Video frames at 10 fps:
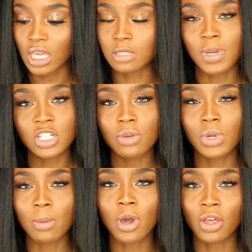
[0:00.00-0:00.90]
especially
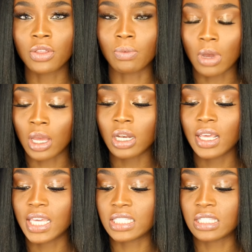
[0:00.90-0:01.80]
when I'm on the run,
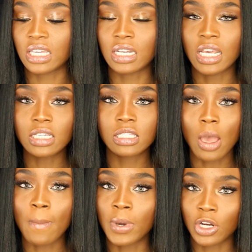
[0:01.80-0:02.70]
is the NYX
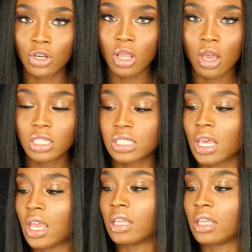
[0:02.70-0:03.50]
Butter Gloss.